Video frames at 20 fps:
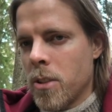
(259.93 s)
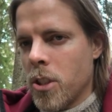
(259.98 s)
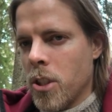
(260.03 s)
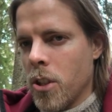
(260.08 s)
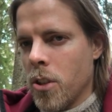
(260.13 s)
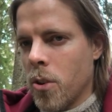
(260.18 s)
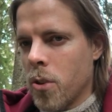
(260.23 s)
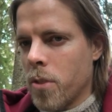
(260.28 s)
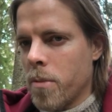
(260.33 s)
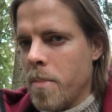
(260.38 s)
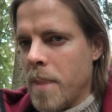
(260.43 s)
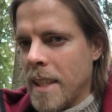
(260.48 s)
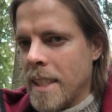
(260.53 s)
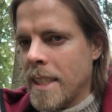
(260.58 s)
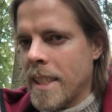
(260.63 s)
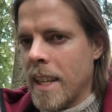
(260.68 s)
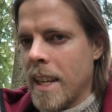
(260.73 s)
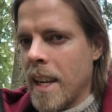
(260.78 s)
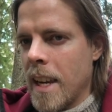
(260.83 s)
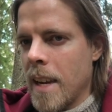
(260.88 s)
so you don't
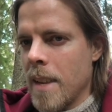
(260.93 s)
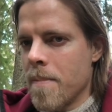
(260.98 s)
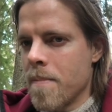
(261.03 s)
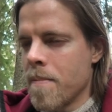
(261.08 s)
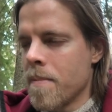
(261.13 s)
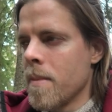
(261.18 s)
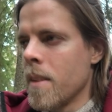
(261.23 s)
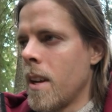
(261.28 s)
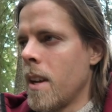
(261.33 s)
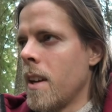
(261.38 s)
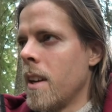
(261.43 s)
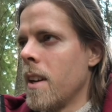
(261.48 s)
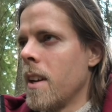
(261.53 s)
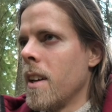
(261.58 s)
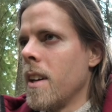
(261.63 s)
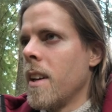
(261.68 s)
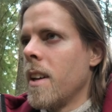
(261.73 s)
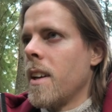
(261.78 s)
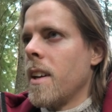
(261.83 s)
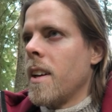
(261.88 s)
miss
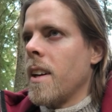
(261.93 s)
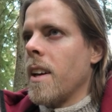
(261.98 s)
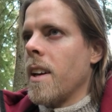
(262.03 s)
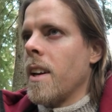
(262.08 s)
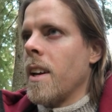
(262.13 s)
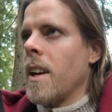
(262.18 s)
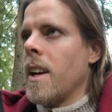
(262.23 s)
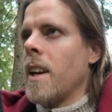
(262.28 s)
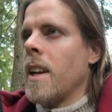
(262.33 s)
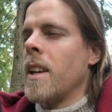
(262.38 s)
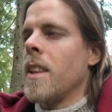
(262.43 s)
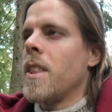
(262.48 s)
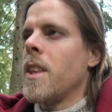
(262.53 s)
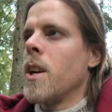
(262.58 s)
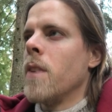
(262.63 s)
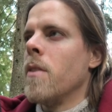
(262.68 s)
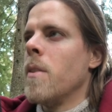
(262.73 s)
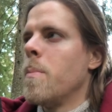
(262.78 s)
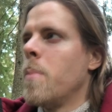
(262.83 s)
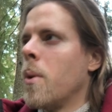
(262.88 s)

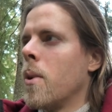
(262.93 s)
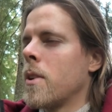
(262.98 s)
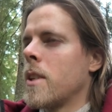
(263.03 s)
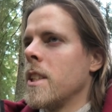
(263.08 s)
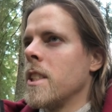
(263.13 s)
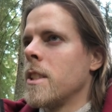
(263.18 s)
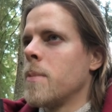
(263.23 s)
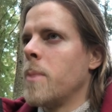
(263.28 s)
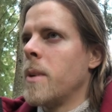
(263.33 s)
anything of importance,